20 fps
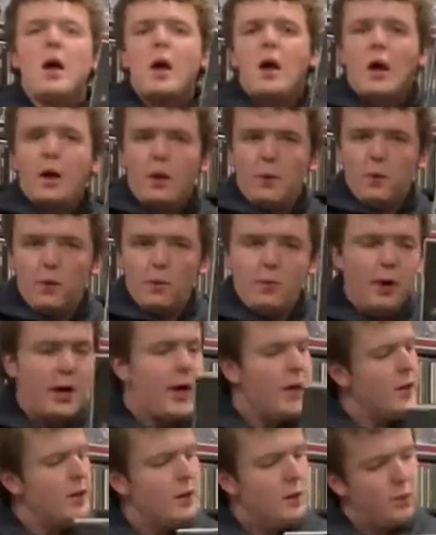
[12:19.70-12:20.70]
we're
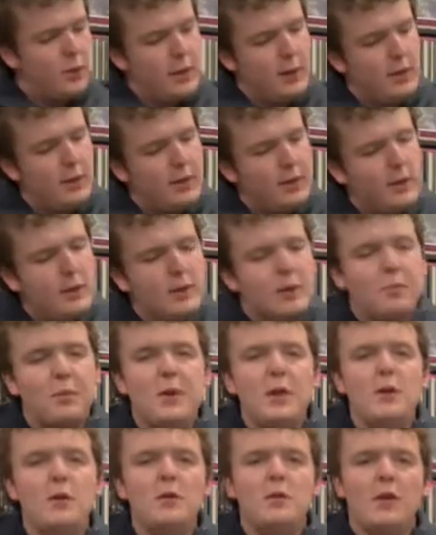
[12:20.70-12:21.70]
back with the
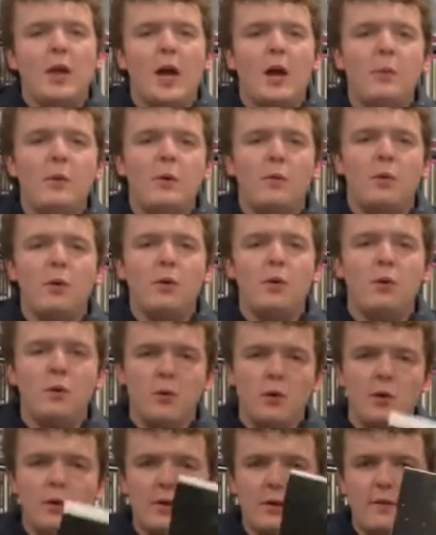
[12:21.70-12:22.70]
Beatles Abbey
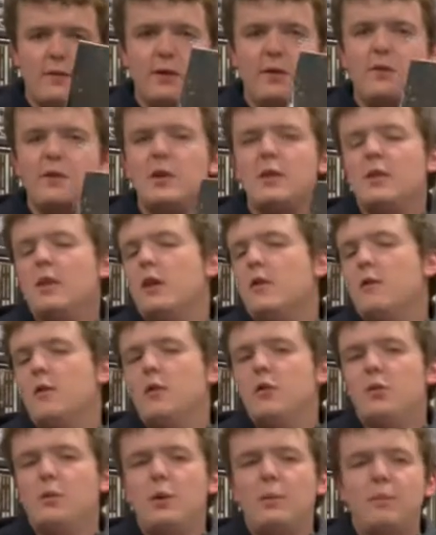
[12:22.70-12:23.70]
Road, the 50th
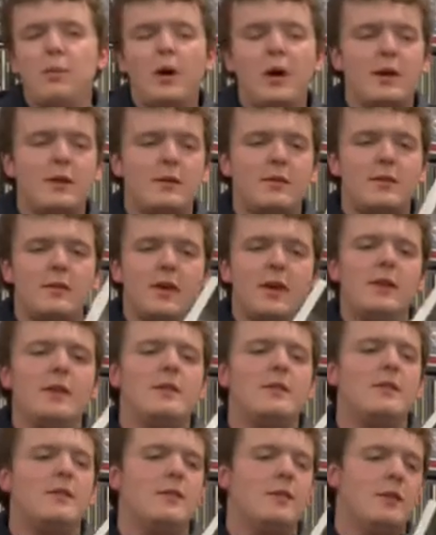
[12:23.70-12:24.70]
anniversary box
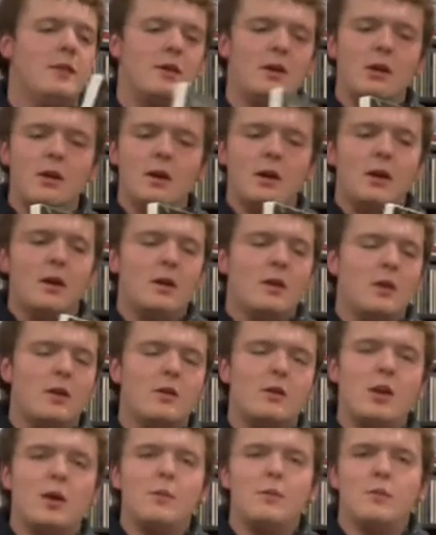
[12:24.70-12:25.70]
set. This
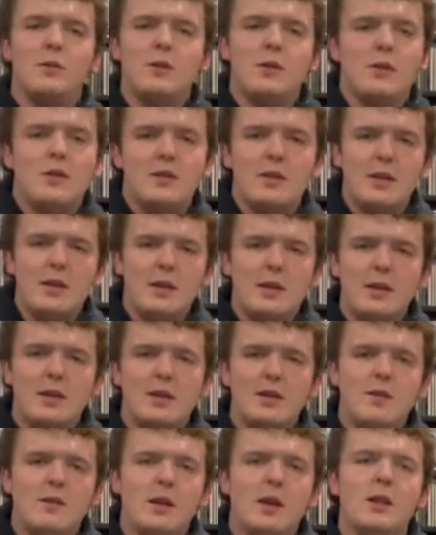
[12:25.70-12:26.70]
comes with the
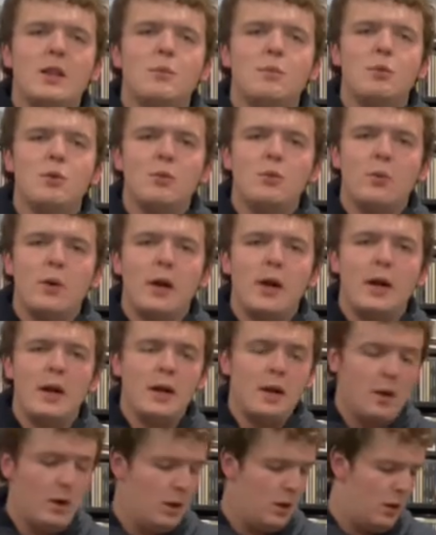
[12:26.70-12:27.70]
CDs and the
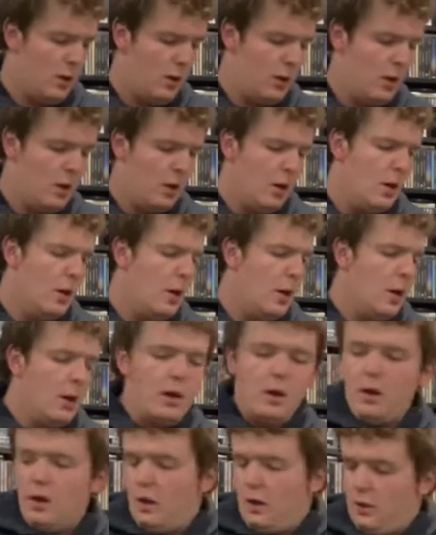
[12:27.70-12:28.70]
Blu-ray.
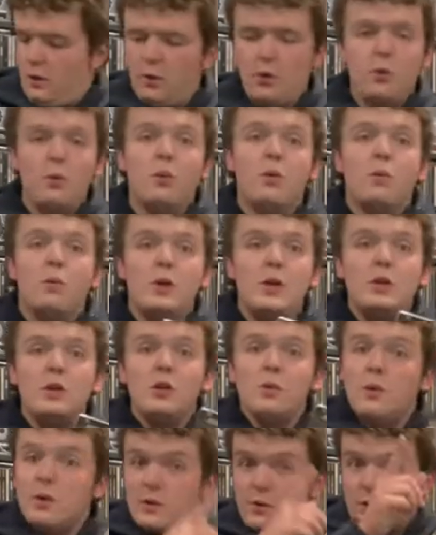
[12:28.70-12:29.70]
So we'll read you
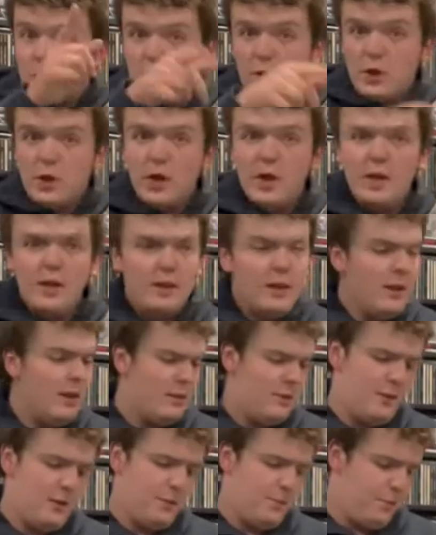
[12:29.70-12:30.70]
what's going on in
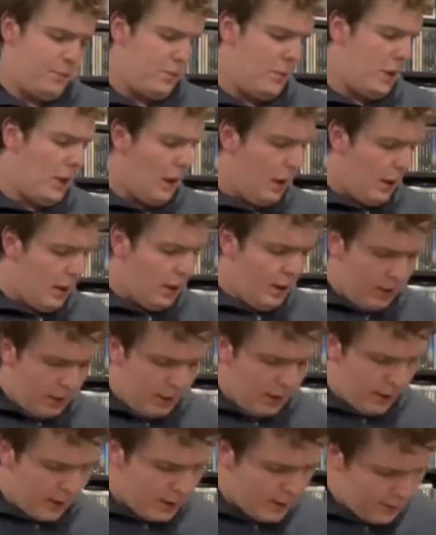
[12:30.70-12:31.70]
this.
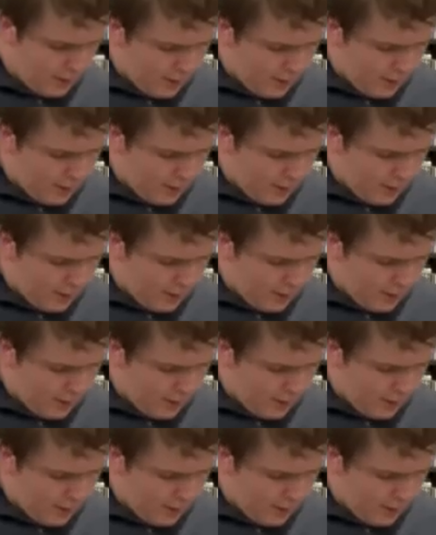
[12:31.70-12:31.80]
So